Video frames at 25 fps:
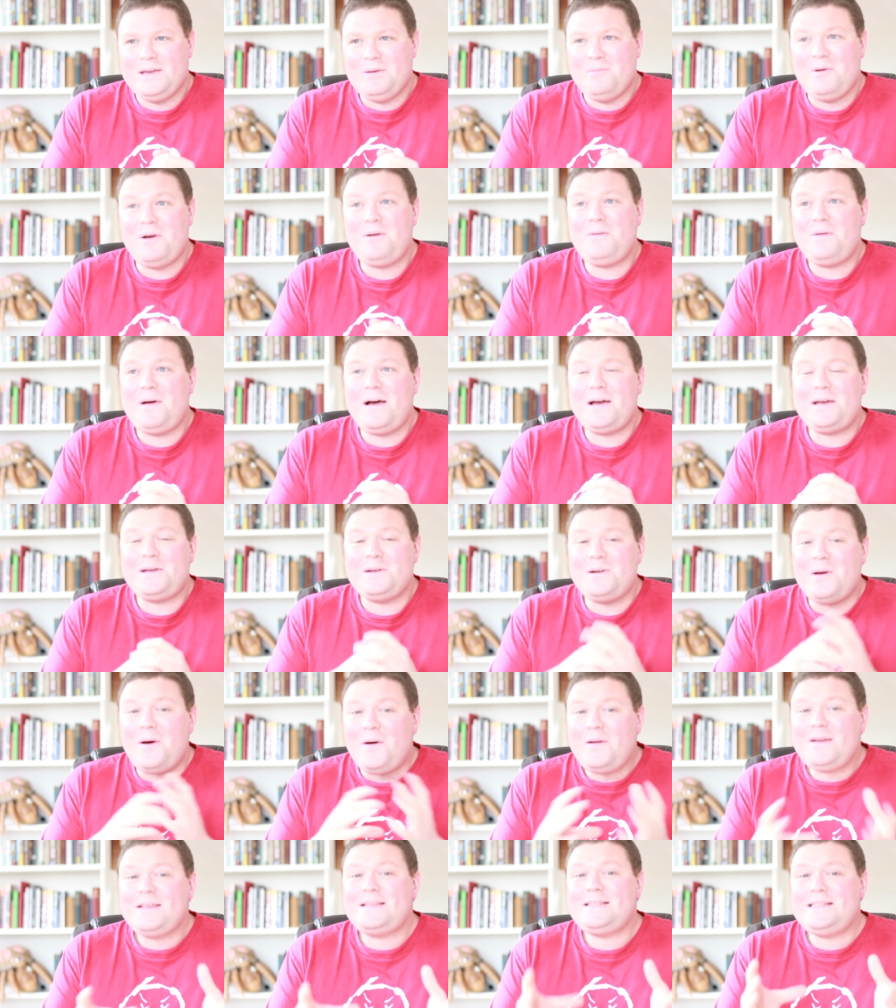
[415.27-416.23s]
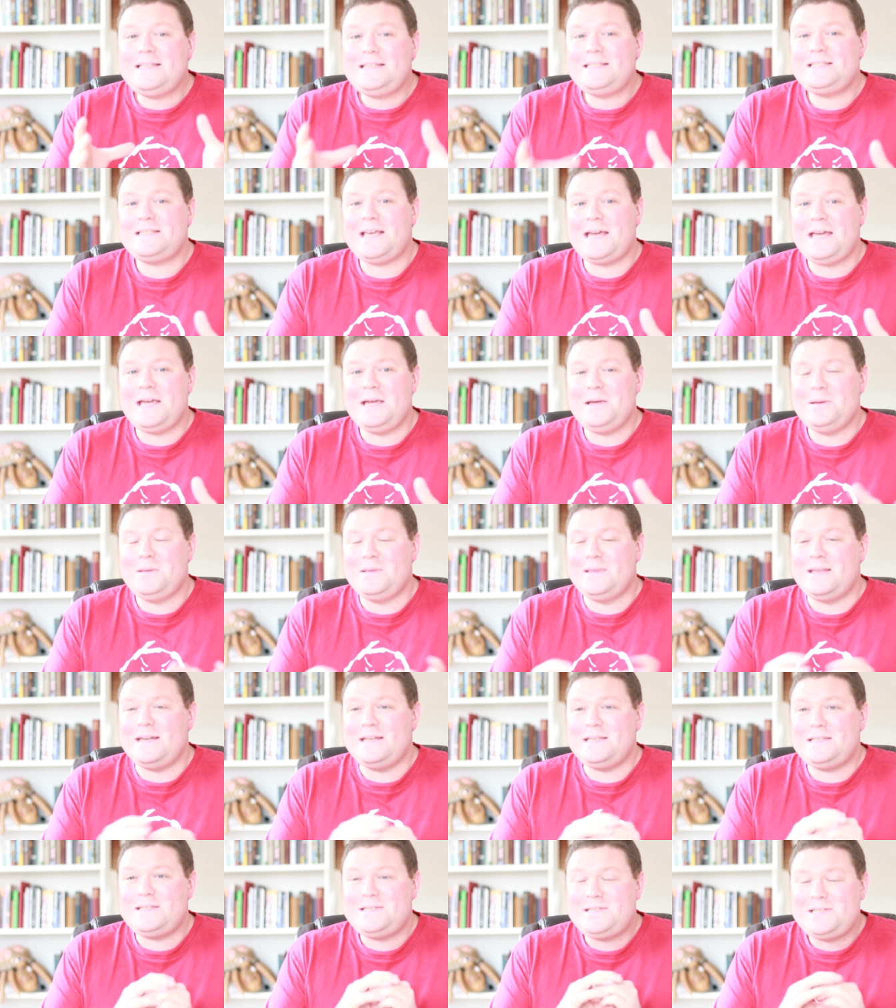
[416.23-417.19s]
Well, I can honestly say that
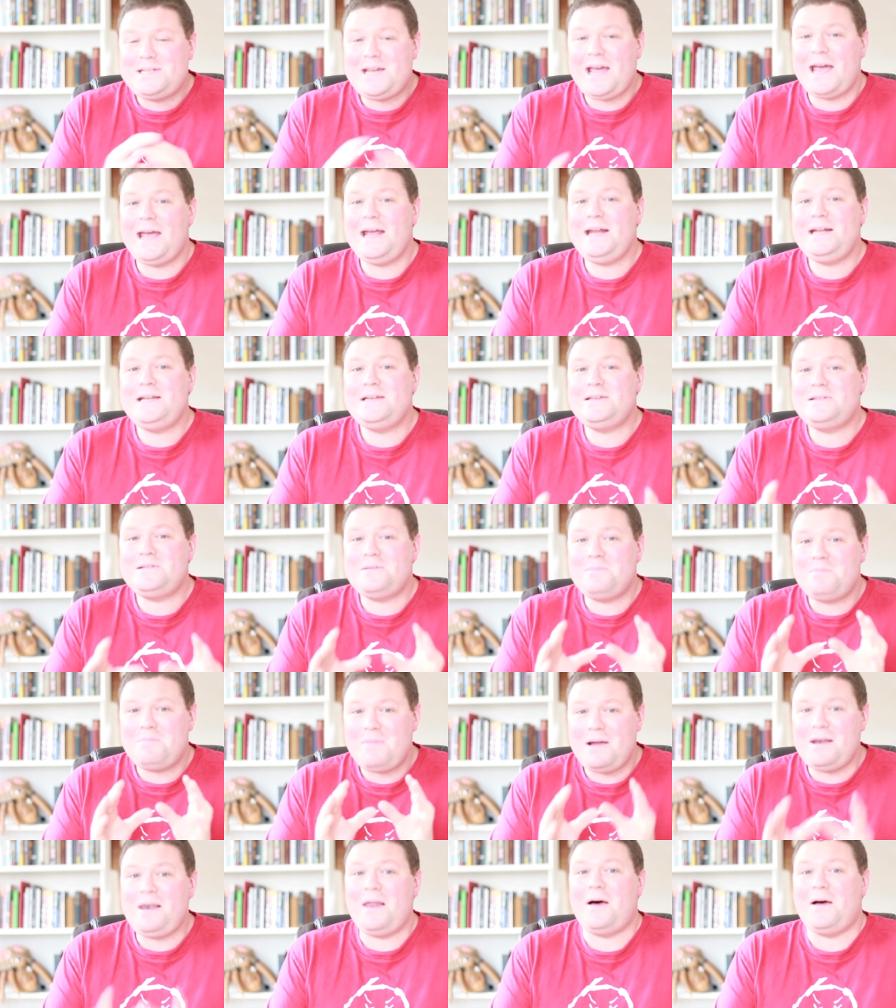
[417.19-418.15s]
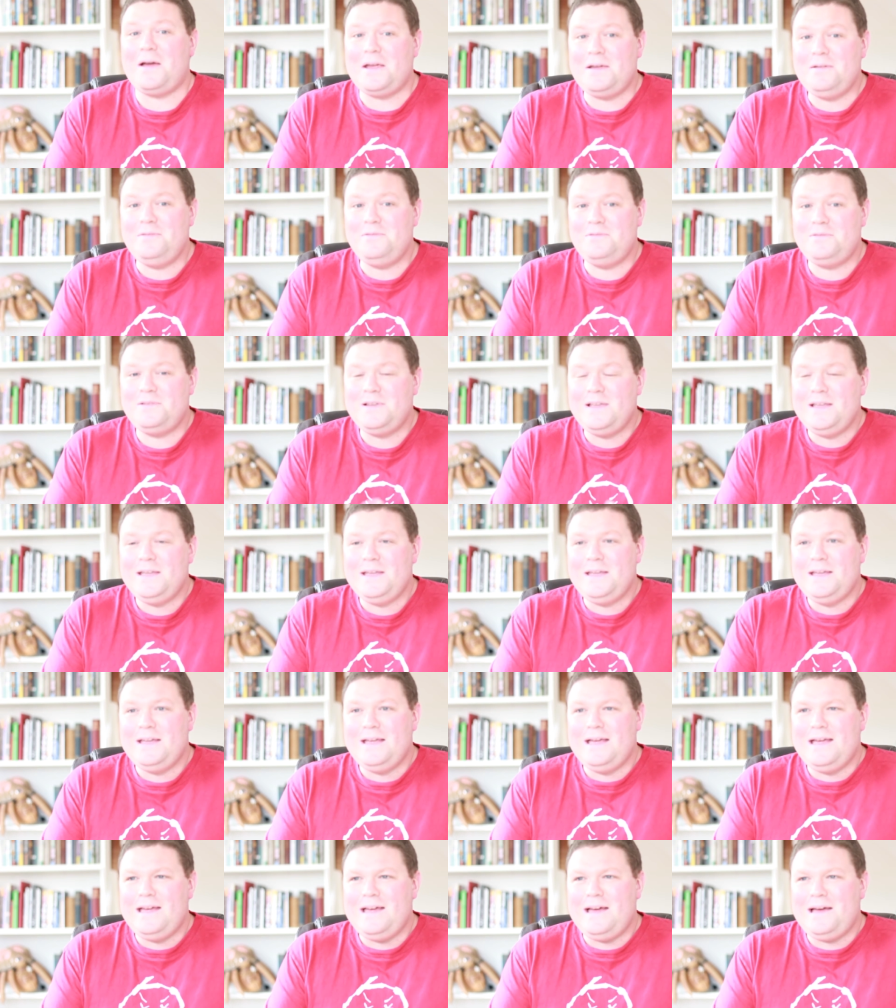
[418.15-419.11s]
it's changed my life
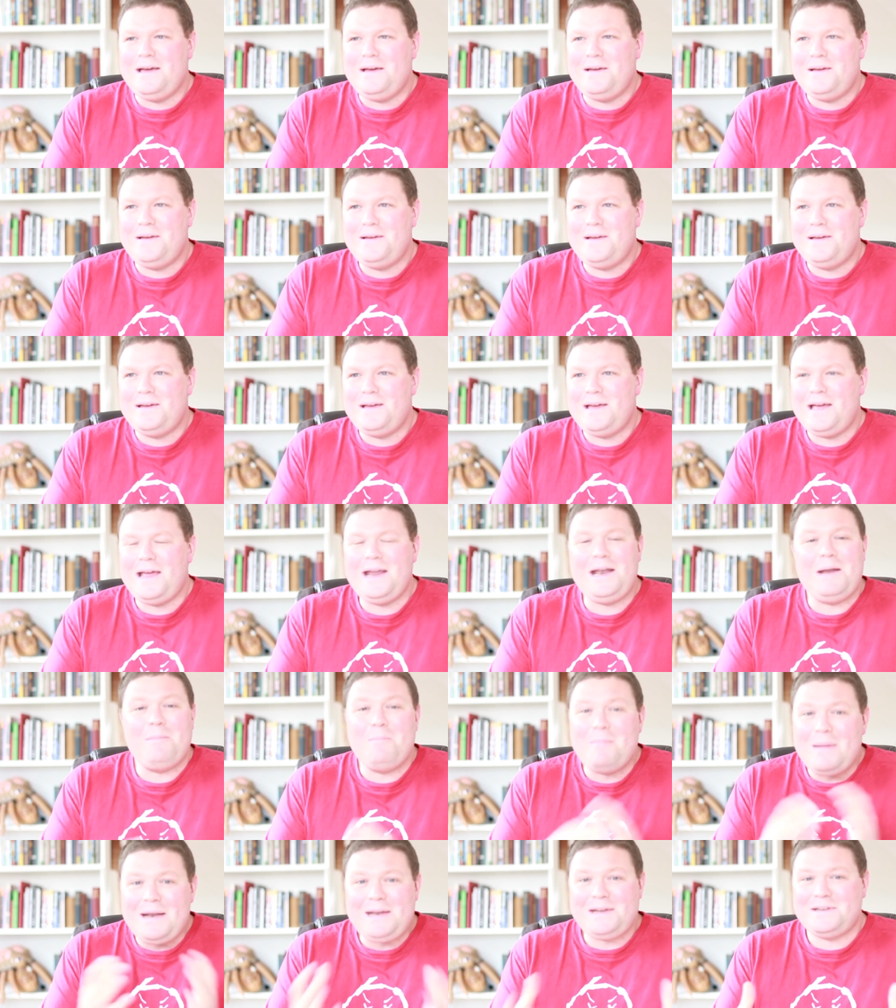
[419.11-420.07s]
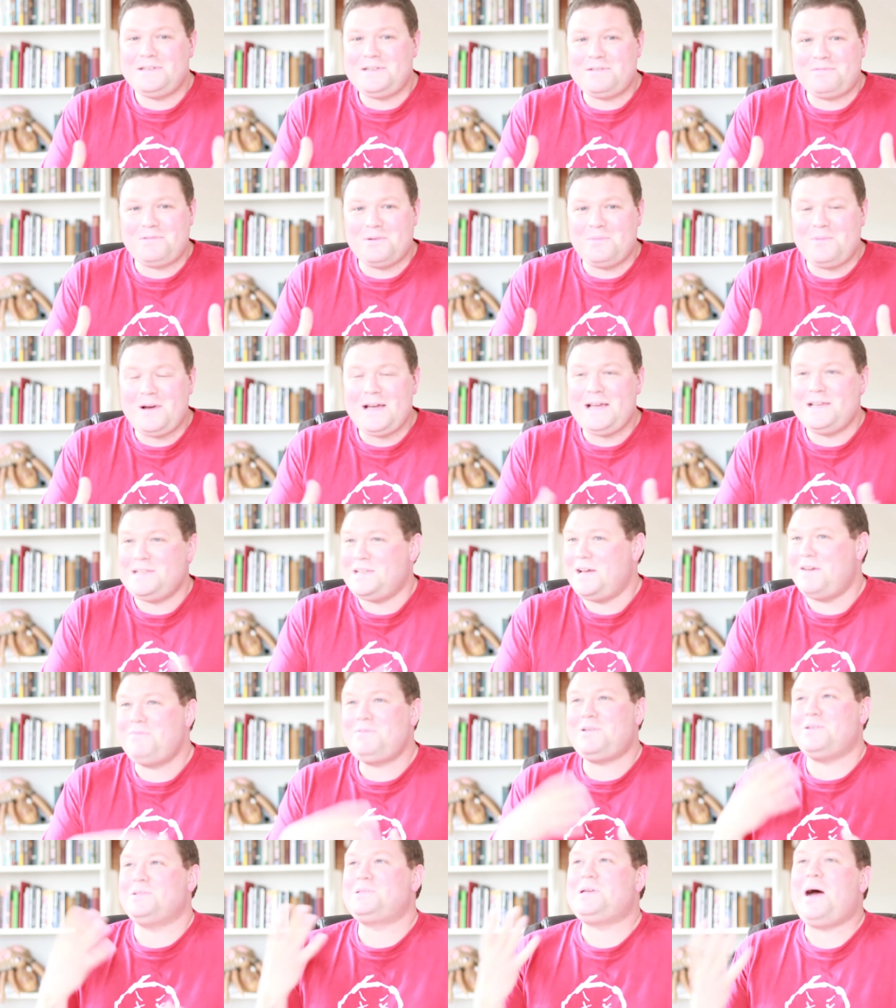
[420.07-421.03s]
in a million different ways. I
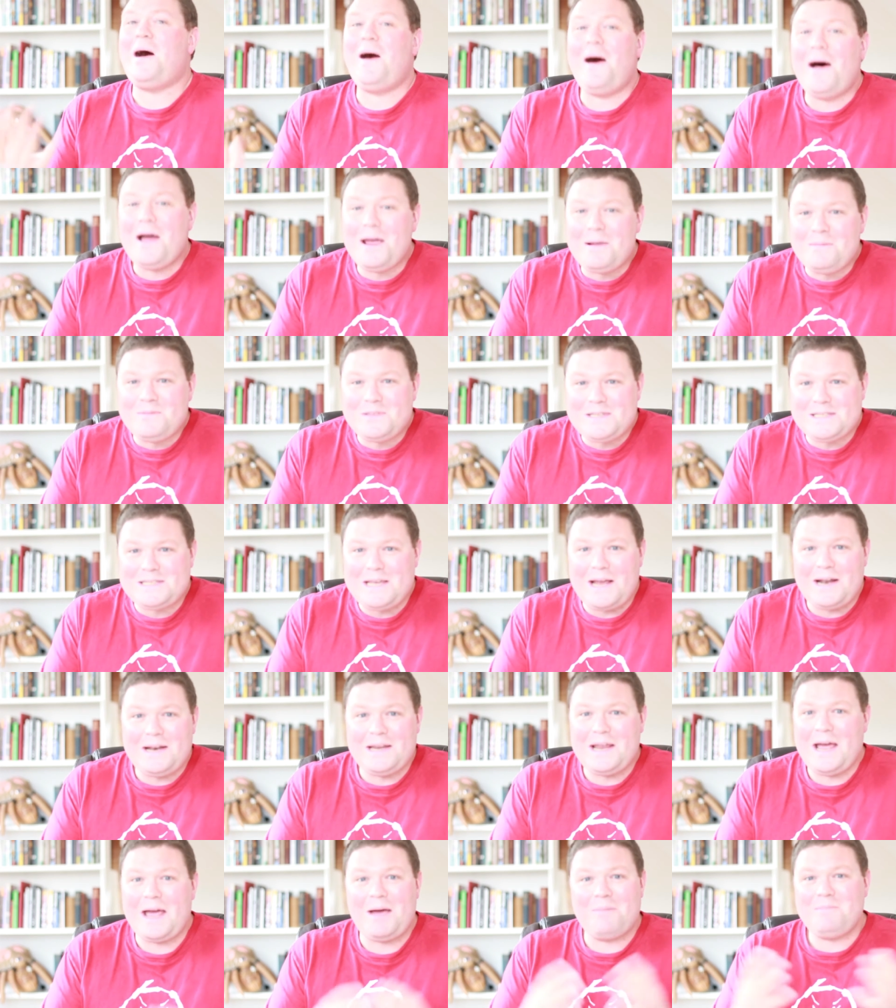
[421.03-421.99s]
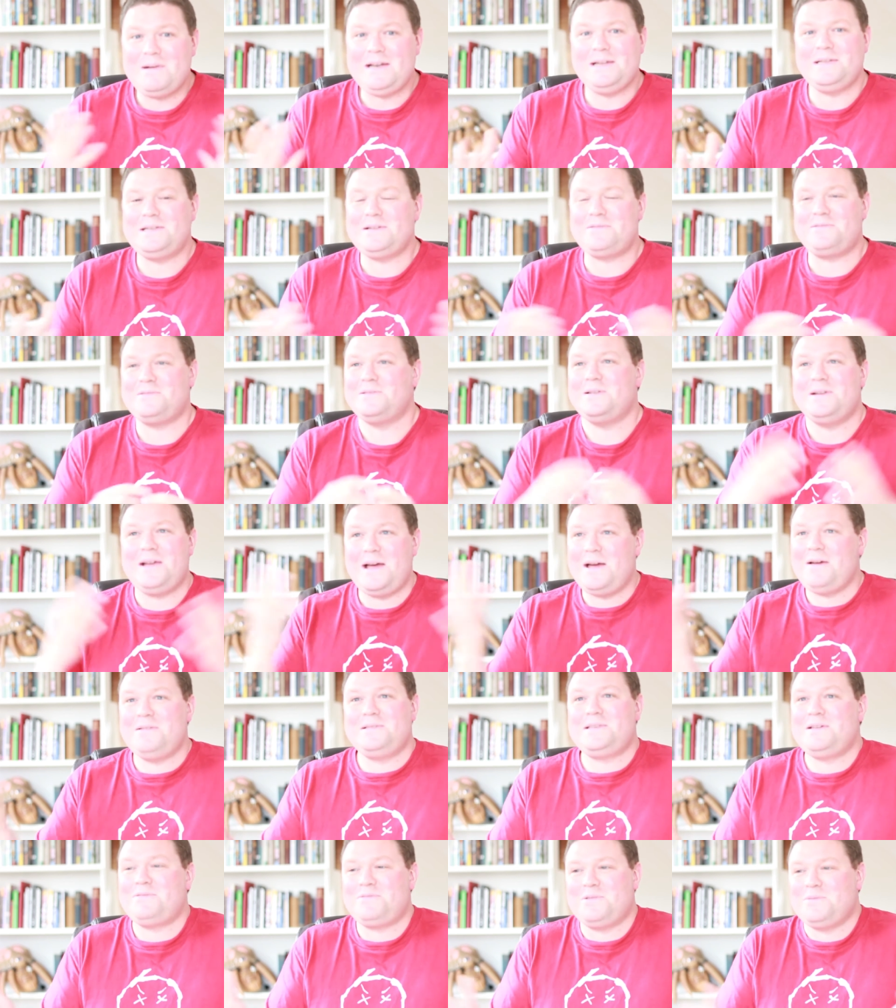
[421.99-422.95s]
haven't got time to tell you how many different
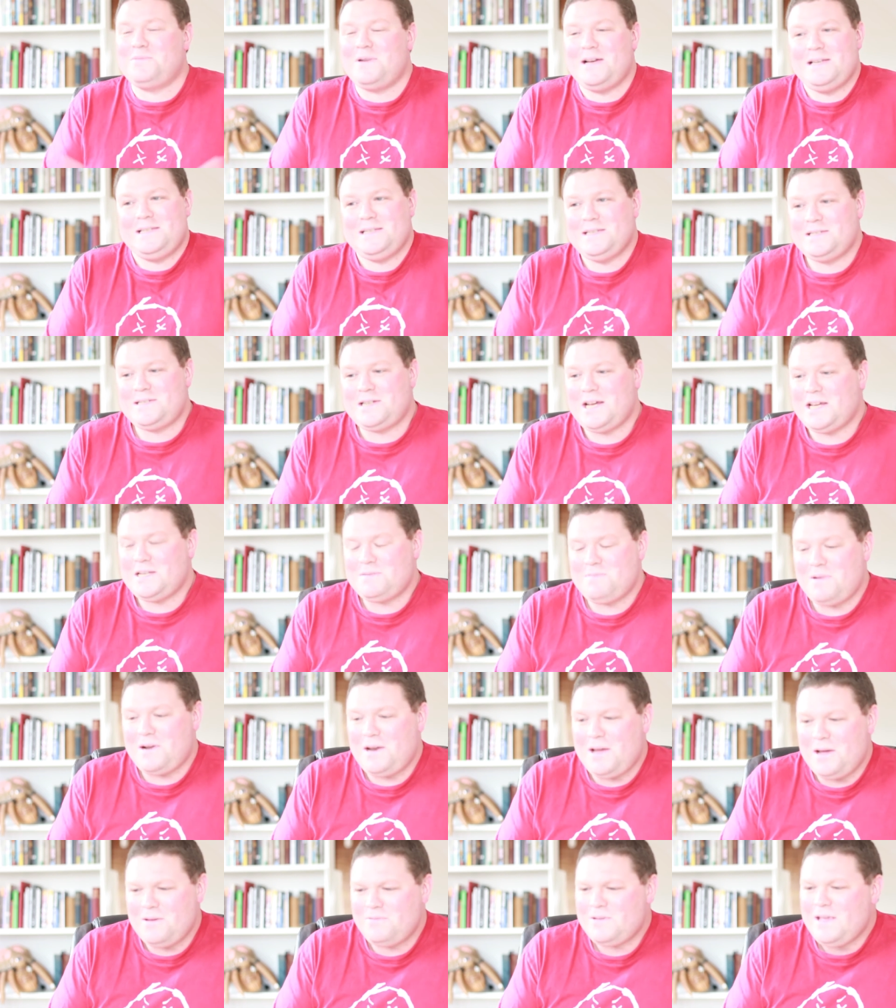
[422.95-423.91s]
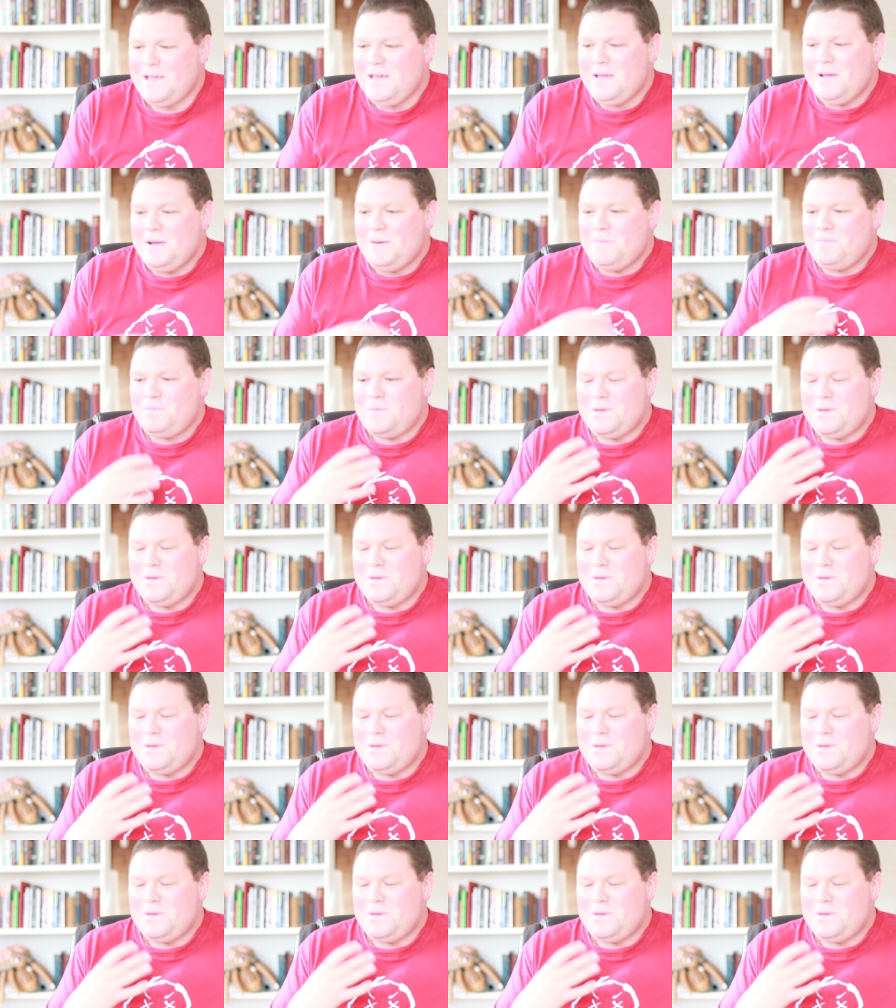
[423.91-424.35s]
ways it's changed my life.